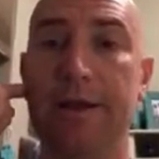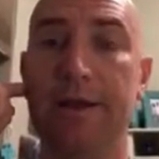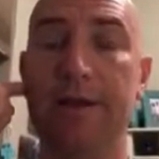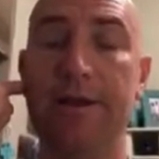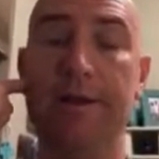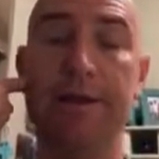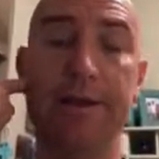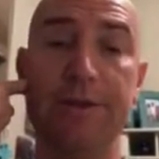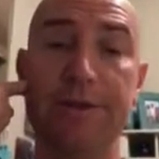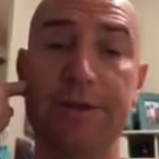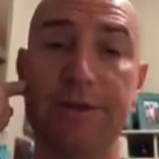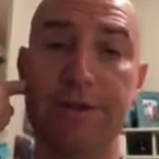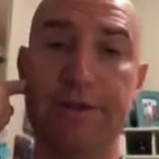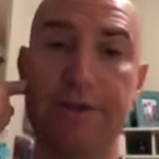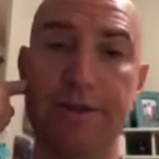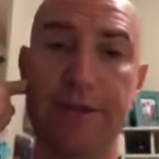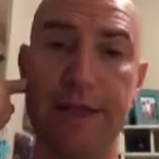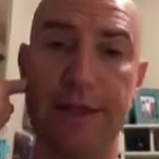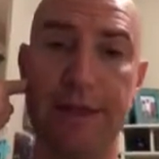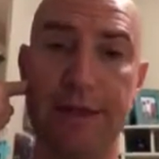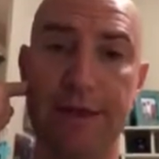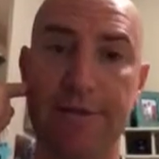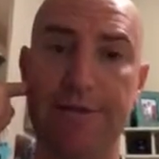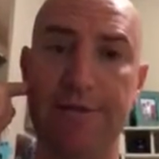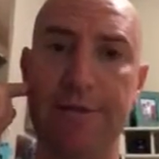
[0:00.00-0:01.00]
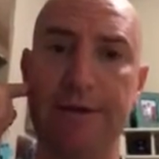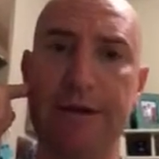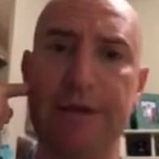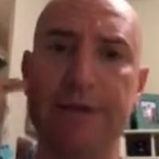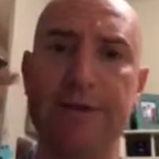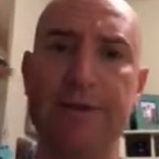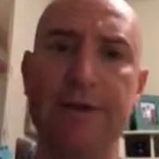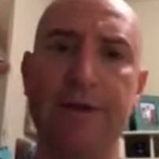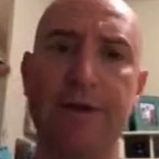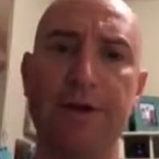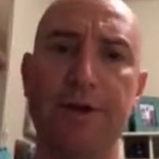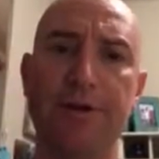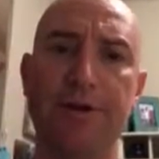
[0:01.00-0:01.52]
on this Thursday, I think I figured
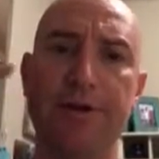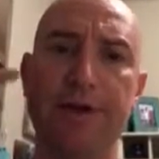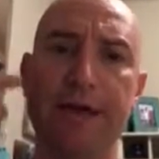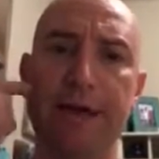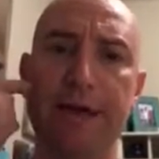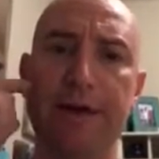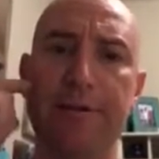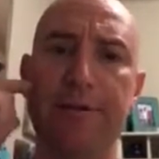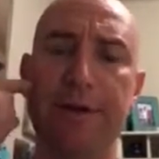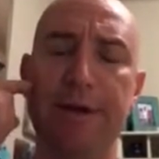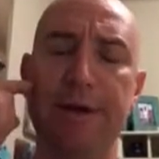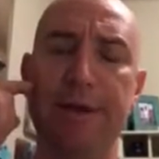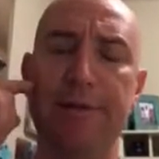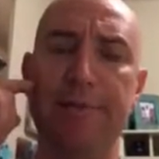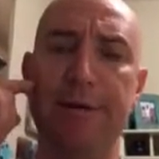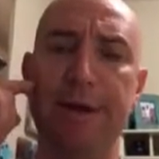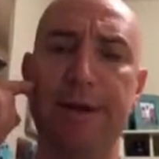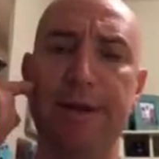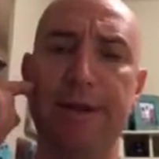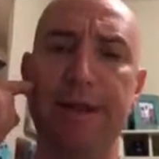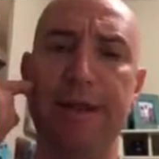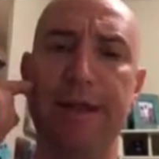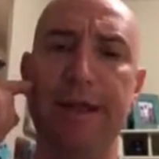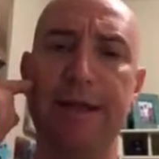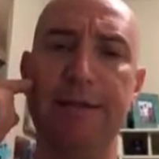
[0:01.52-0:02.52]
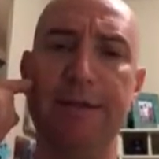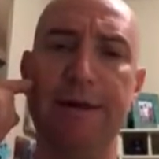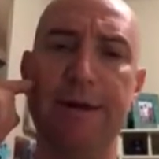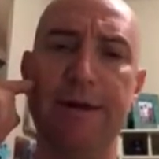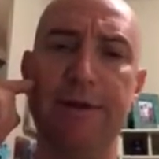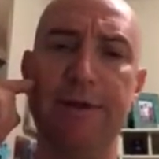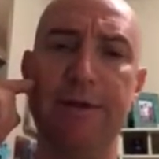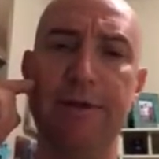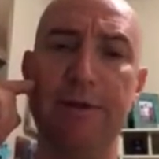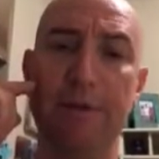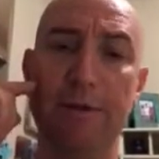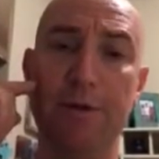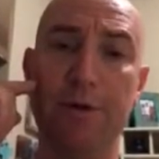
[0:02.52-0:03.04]
I'd start your day out by, by thinking
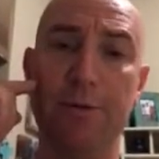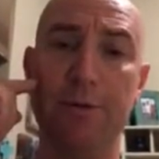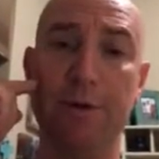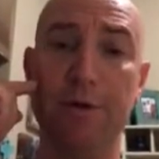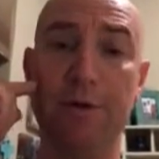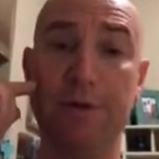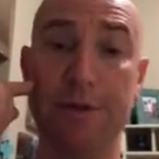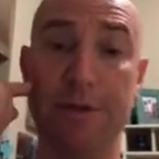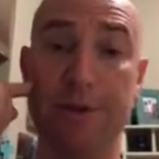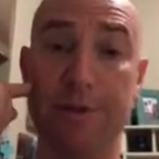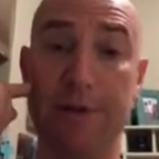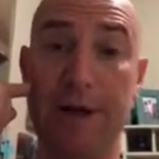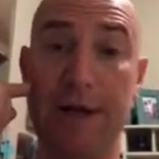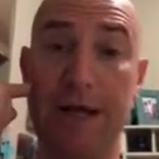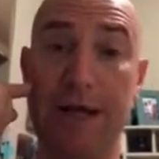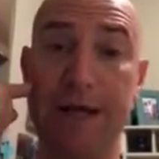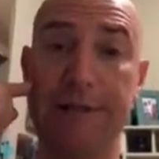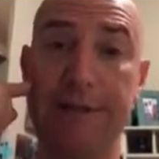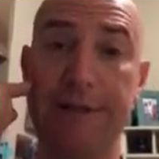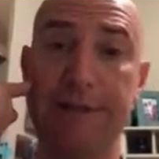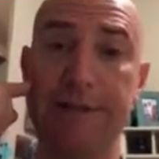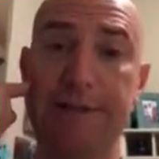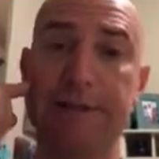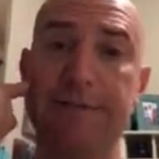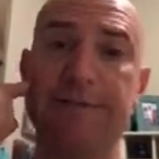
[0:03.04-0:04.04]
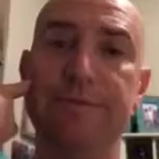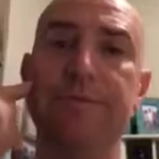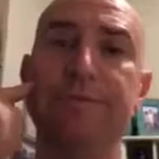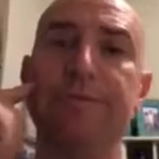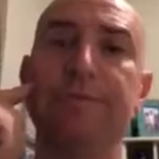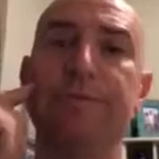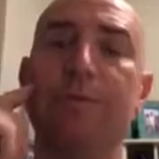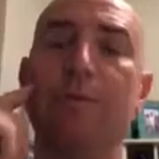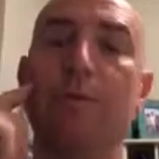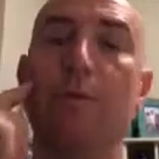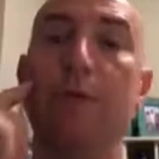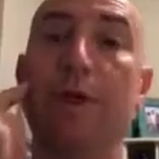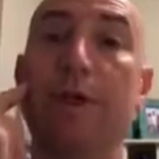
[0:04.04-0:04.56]
about your approach to practice,
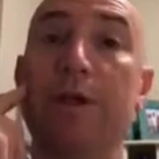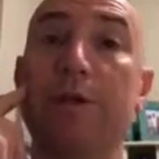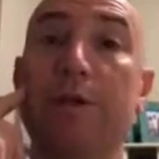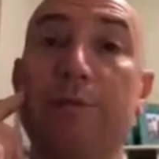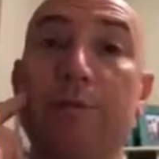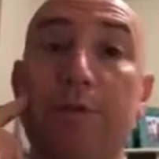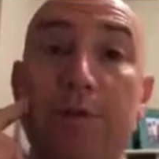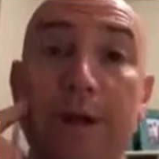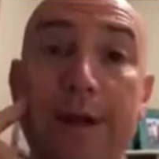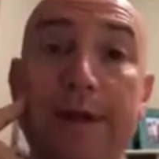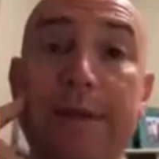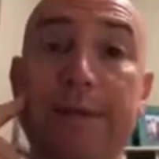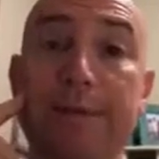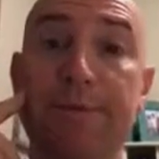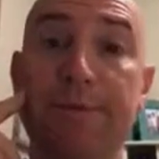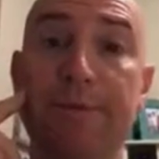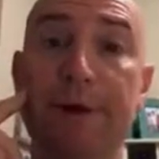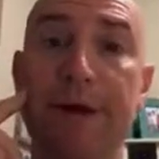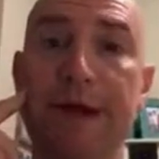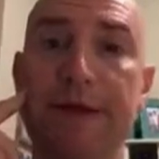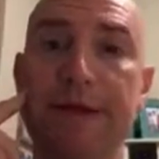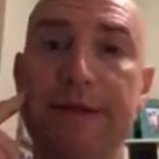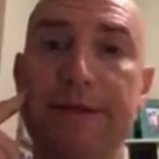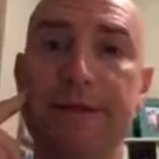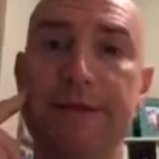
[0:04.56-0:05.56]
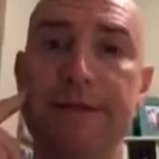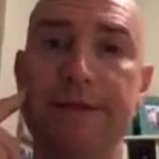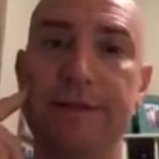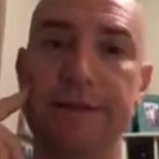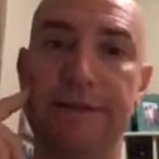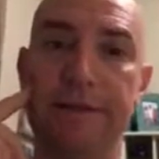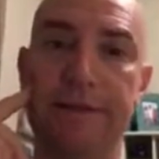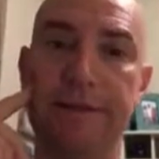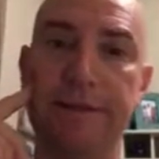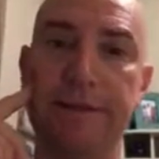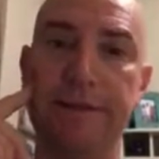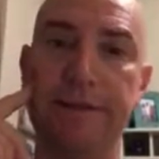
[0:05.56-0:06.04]
what you bring to practice.